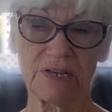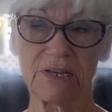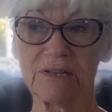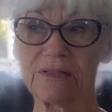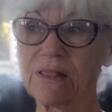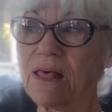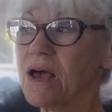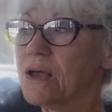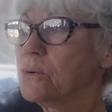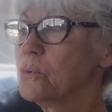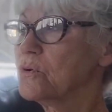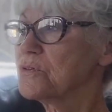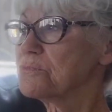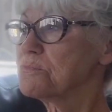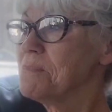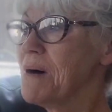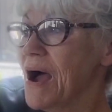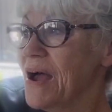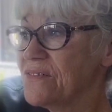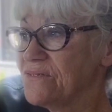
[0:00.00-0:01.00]
And like
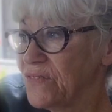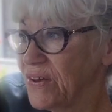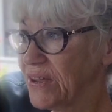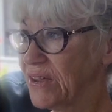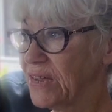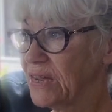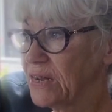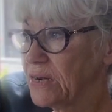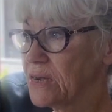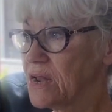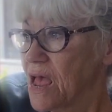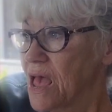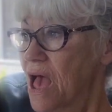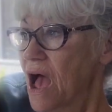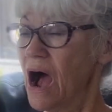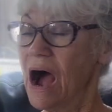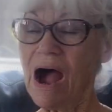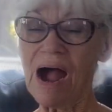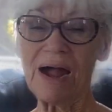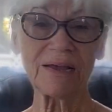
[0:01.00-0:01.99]
with my van,
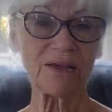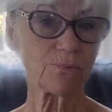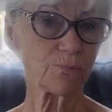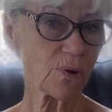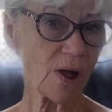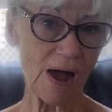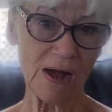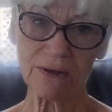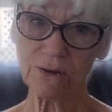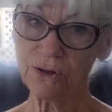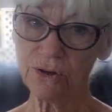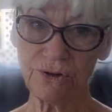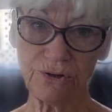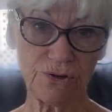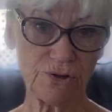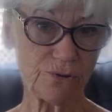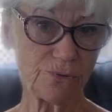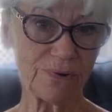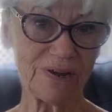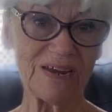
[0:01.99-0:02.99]
I, I
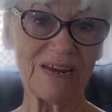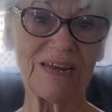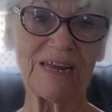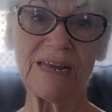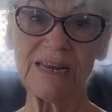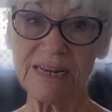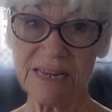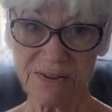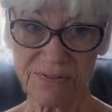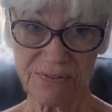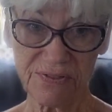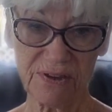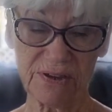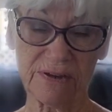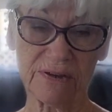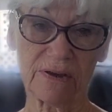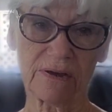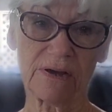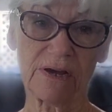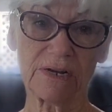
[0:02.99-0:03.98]
couldn't do
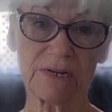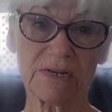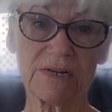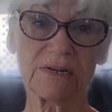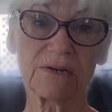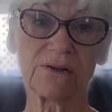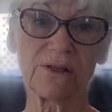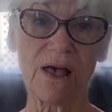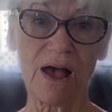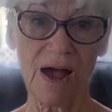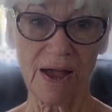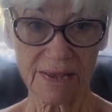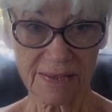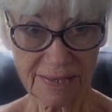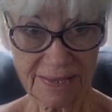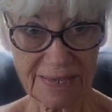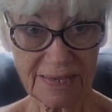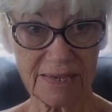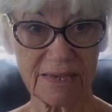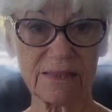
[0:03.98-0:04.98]
anything until I
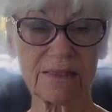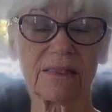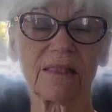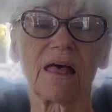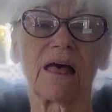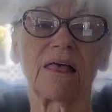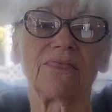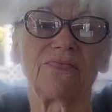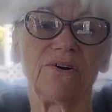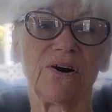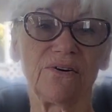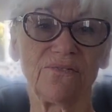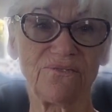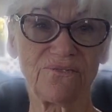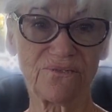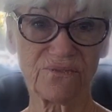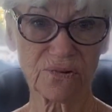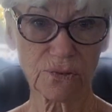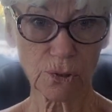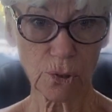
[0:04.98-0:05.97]
get the
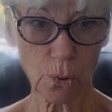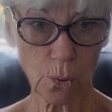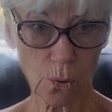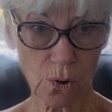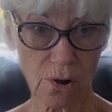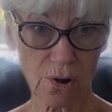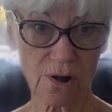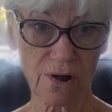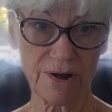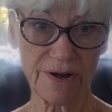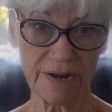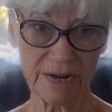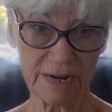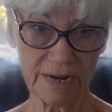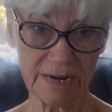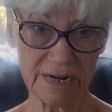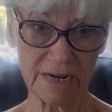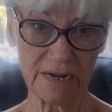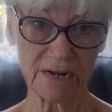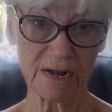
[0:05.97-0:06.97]
floor
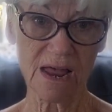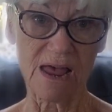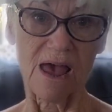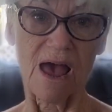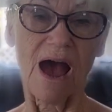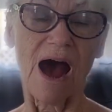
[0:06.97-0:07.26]
in.